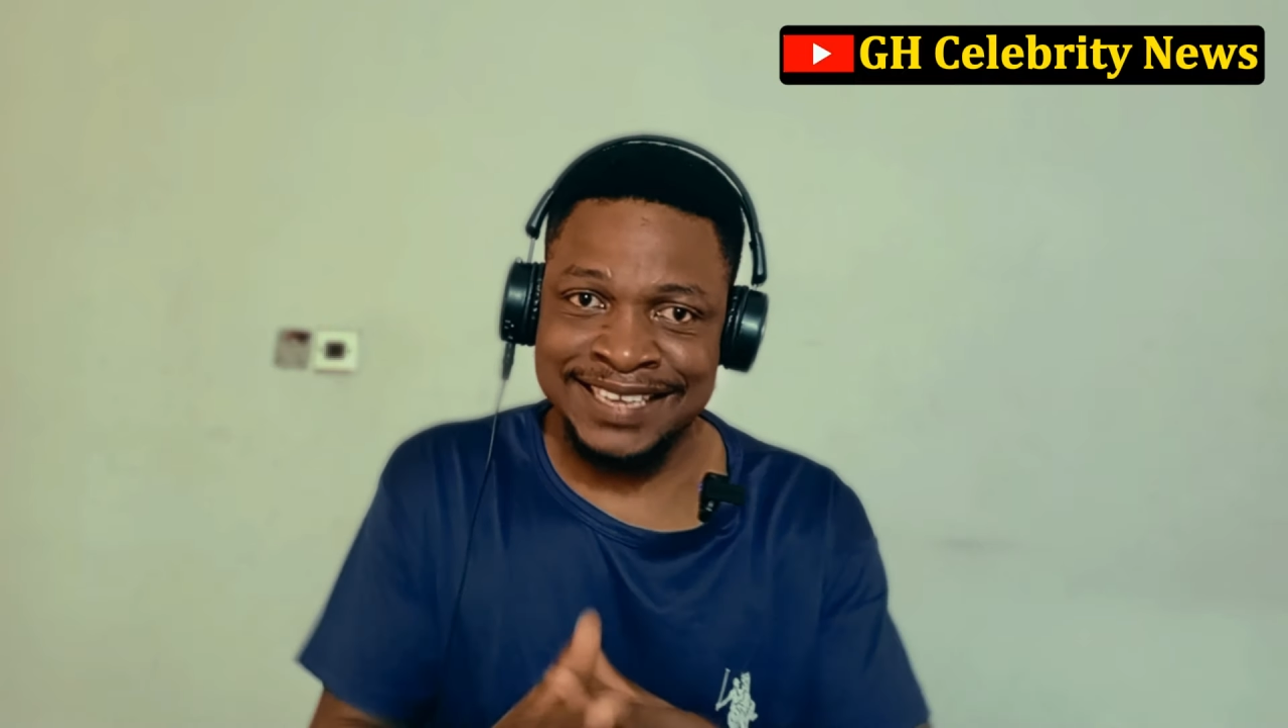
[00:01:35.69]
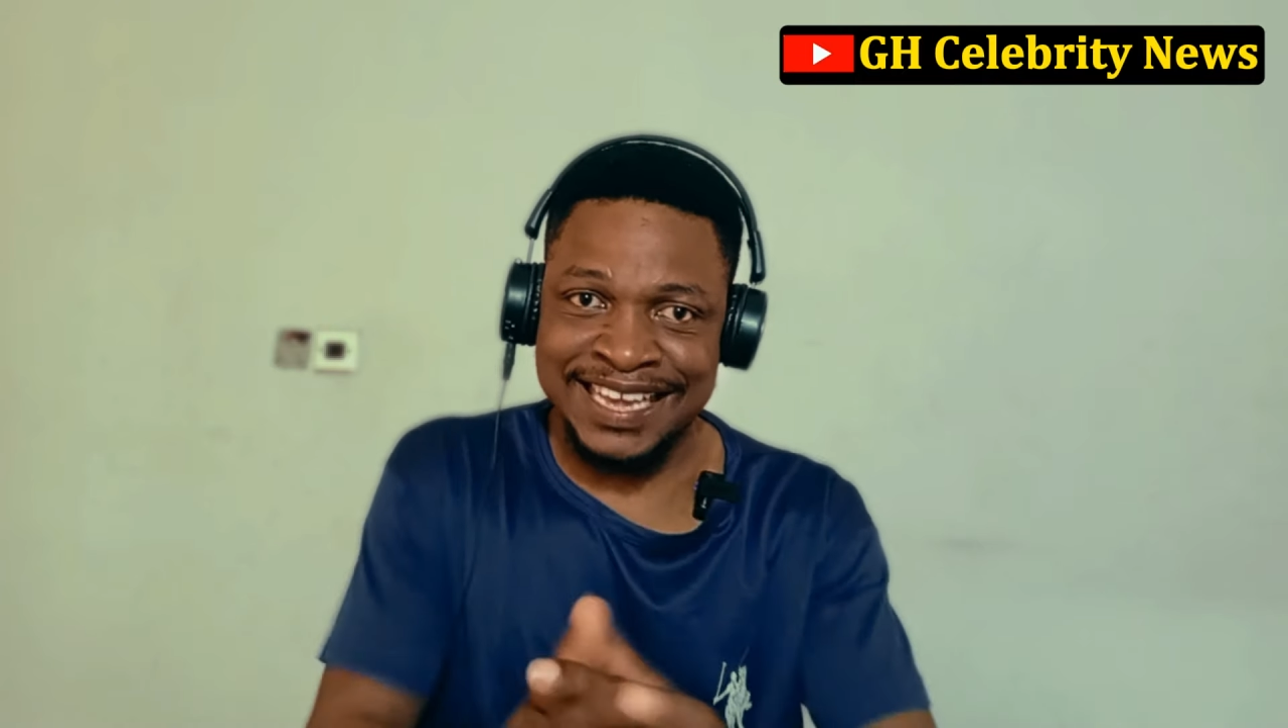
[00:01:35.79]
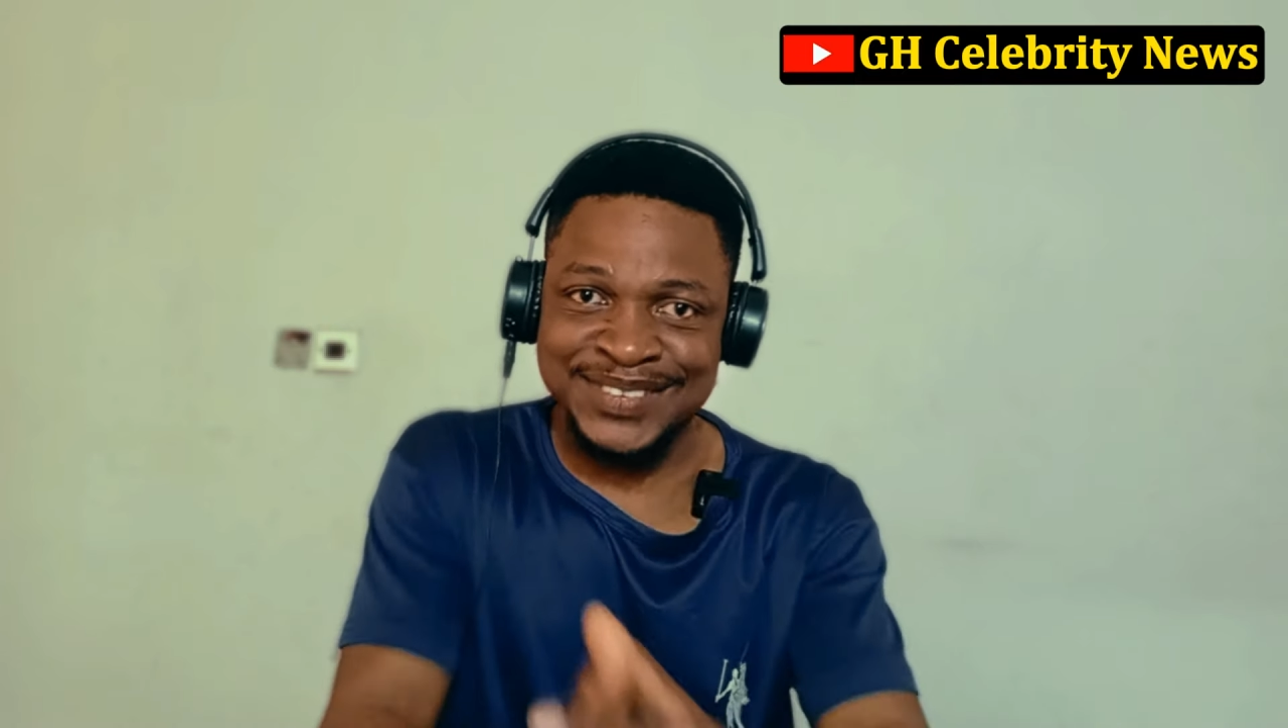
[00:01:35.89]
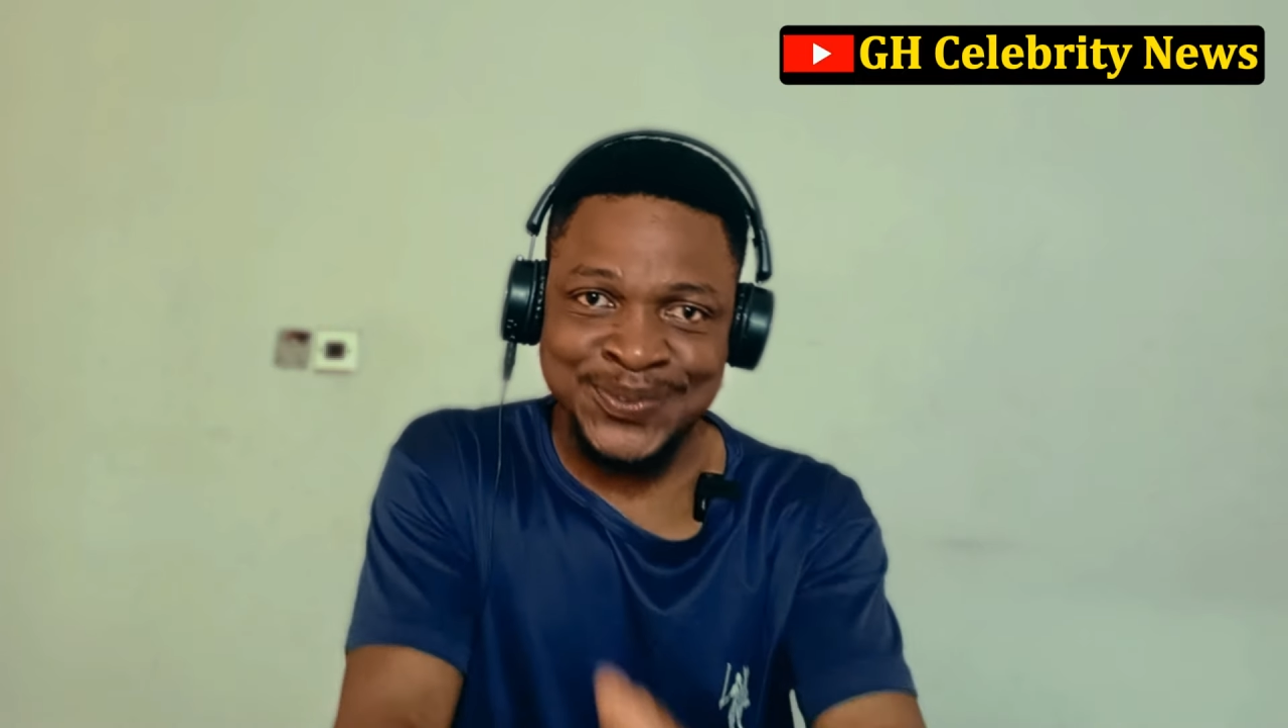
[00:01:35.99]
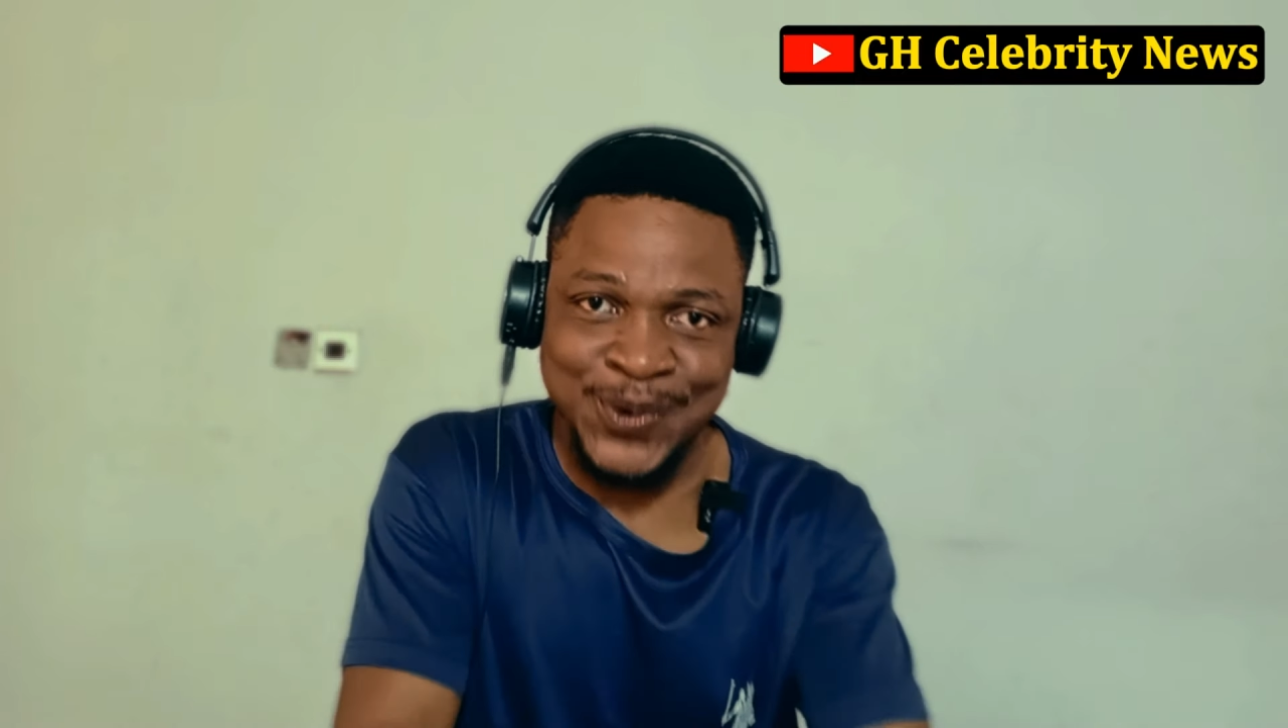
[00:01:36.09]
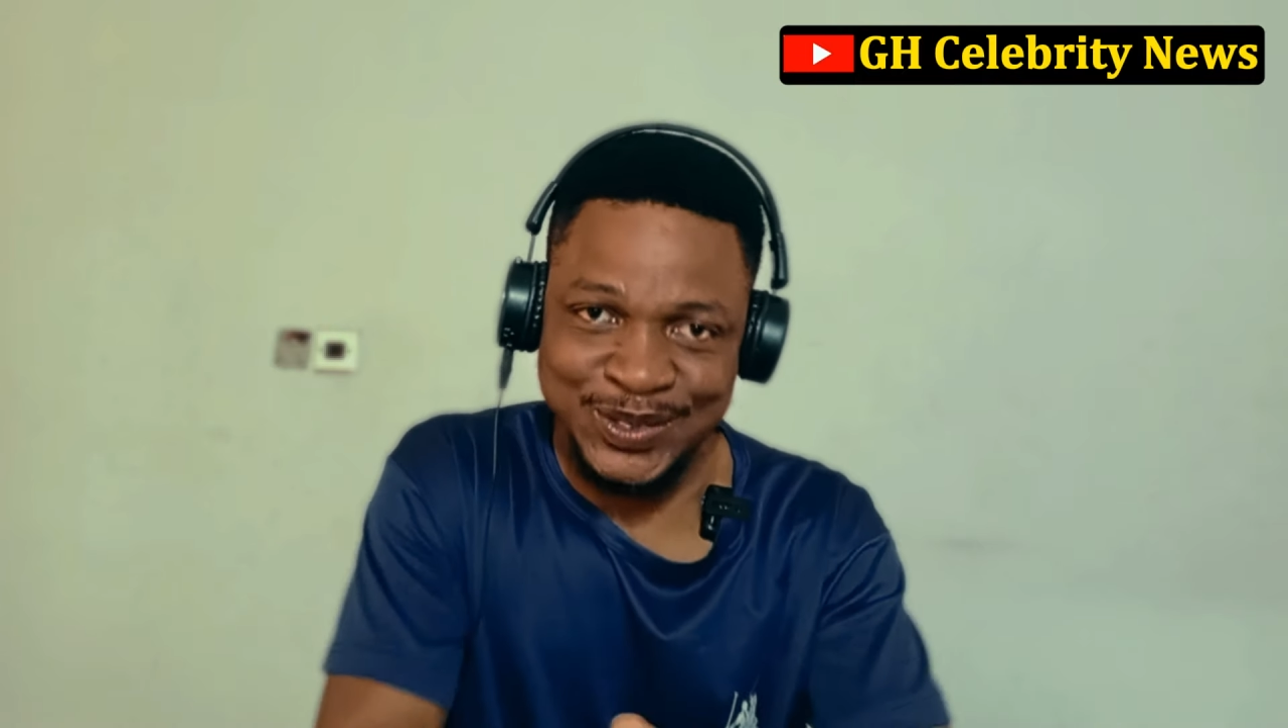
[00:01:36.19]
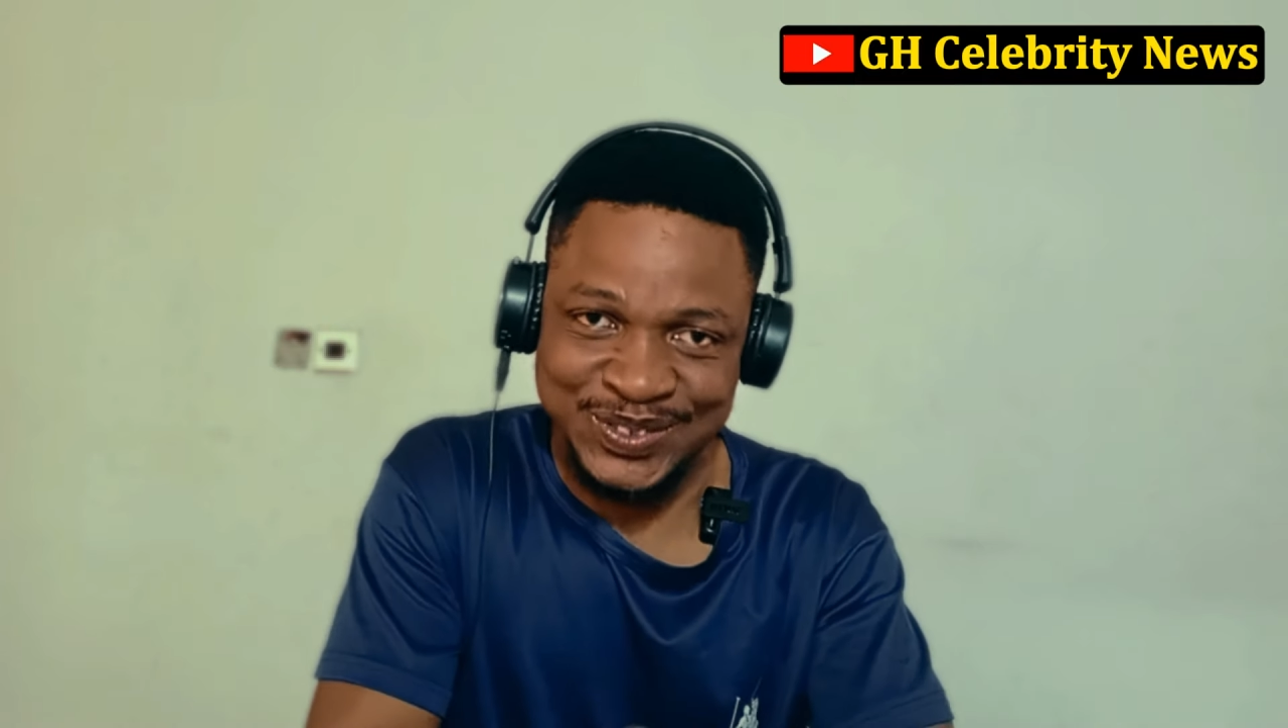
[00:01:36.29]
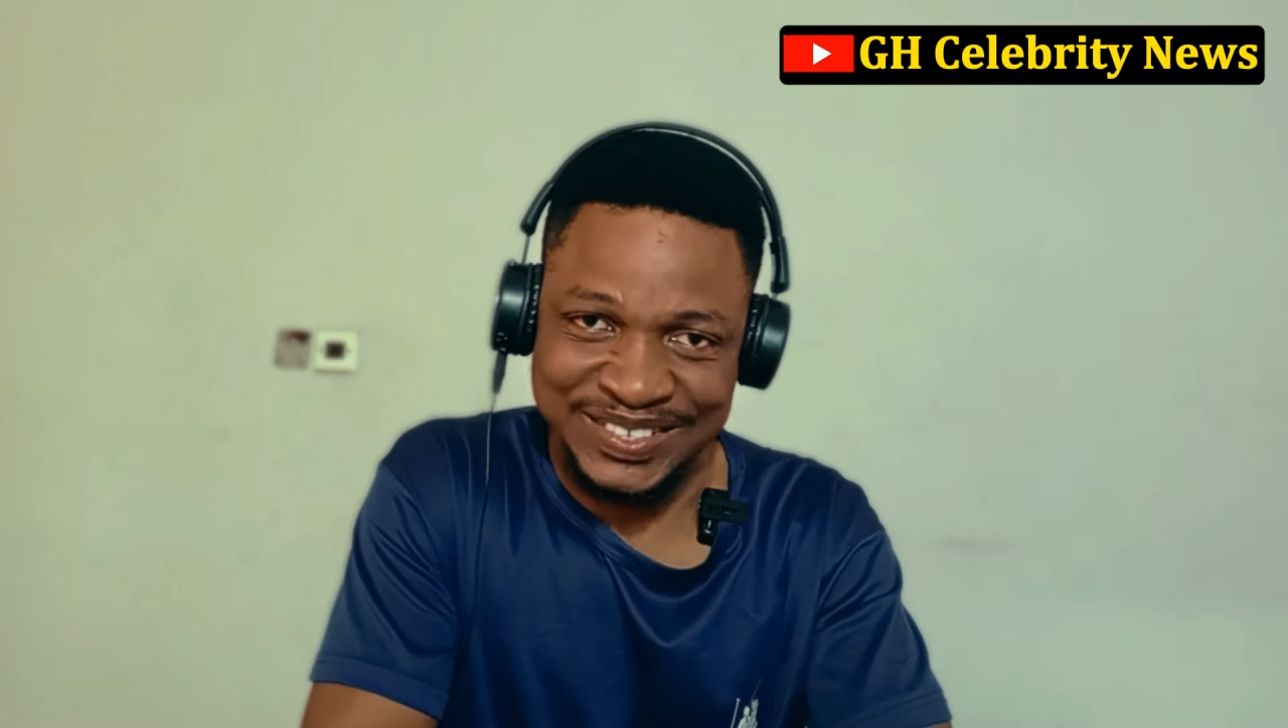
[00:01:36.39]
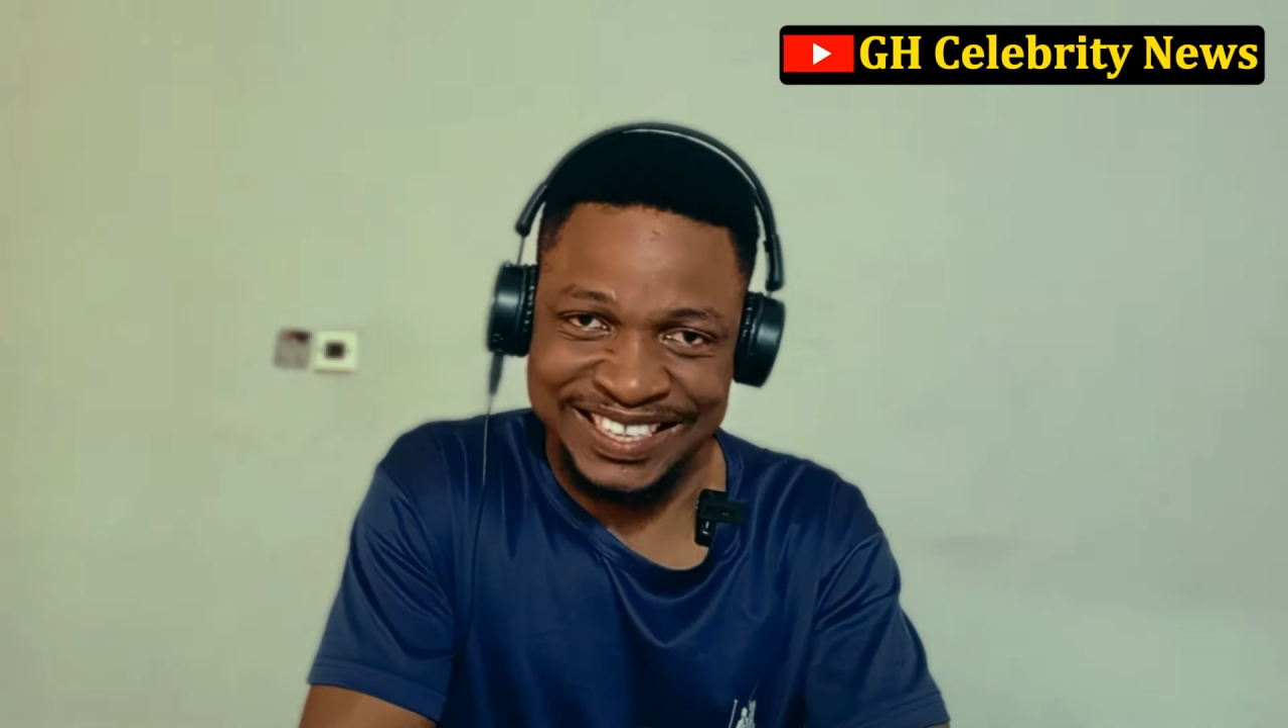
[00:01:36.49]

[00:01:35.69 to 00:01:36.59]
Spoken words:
guess what?